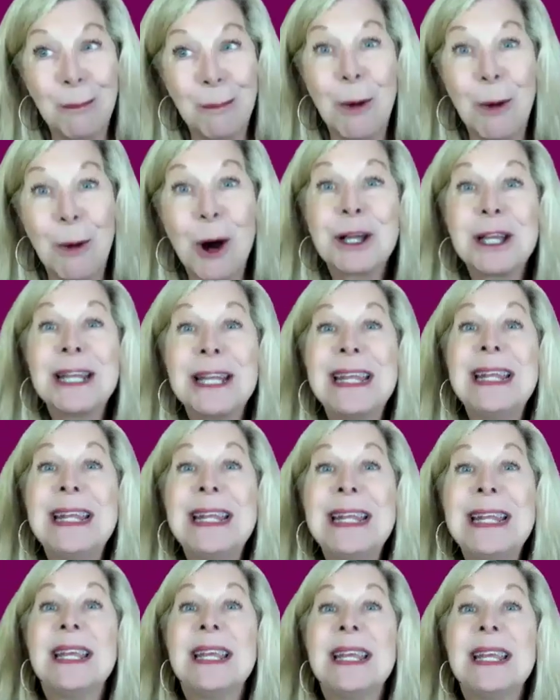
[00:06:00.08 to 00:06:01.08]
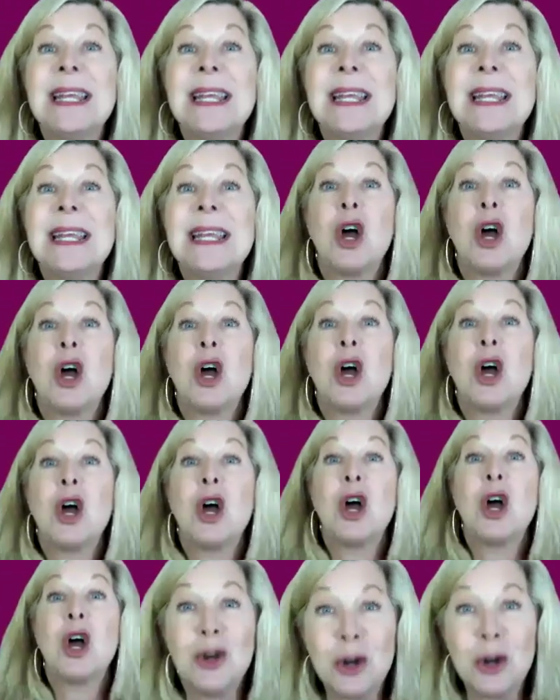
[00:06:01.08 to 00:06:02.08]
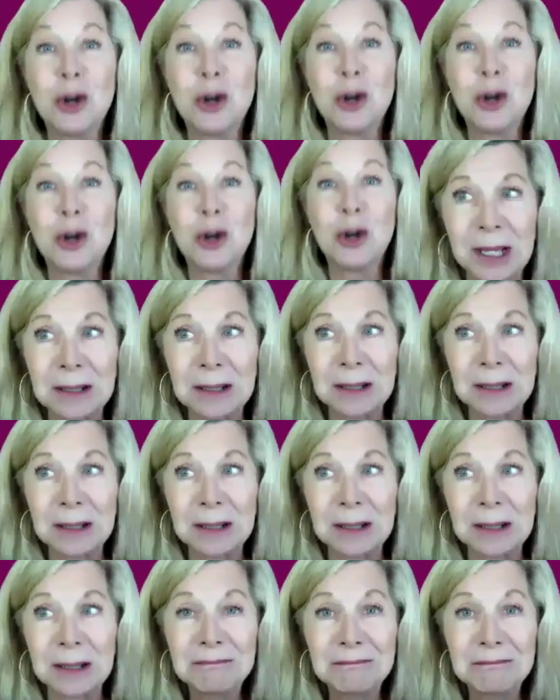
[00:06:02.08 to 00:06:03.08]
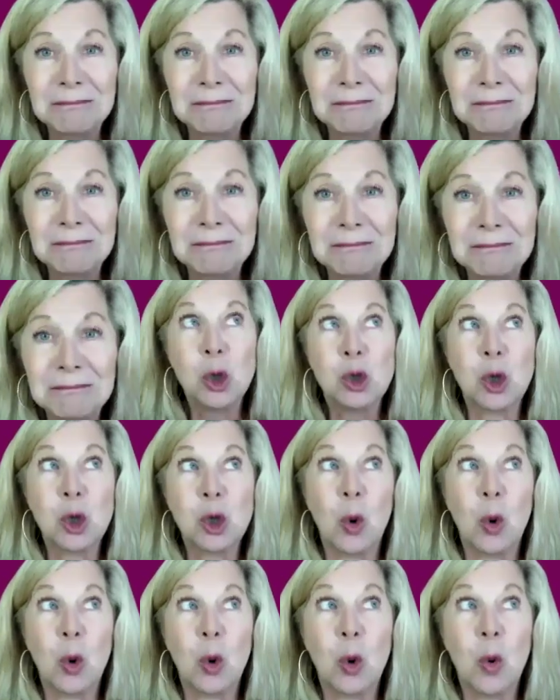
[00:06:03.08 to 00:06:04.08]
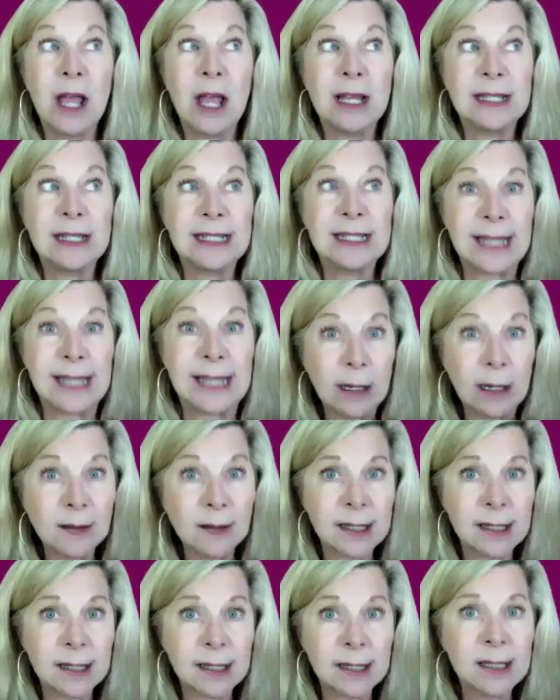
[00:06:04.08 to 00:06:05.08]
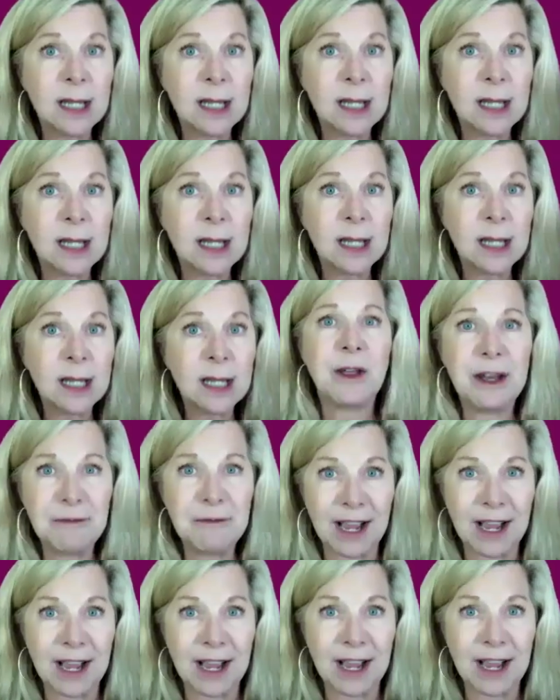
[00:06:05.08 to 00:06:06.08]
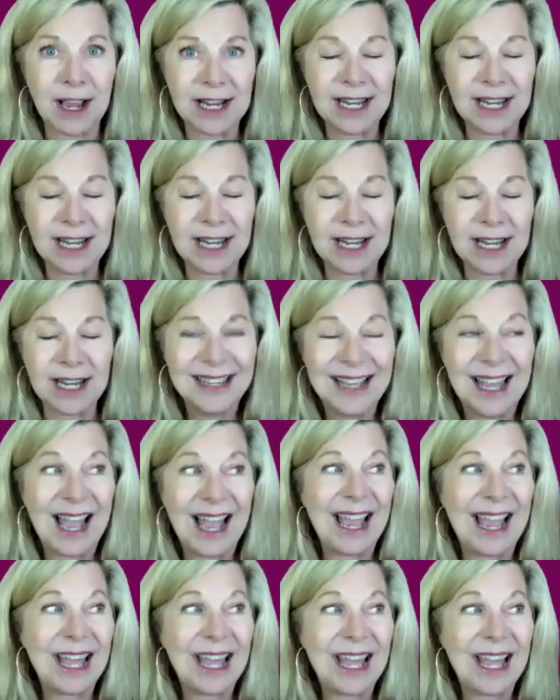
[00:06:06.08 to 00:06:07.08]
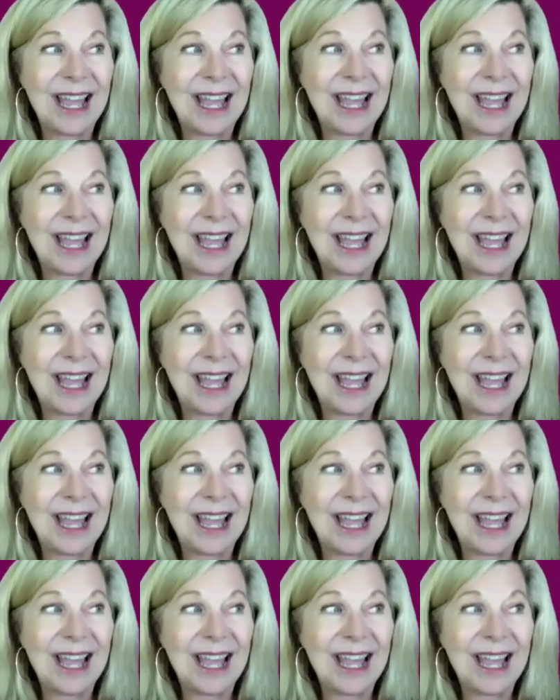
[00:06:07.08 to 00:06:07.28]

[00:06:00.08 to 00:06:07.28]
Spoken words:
Marketing is nurturing. So sales is nothing other than inviting, and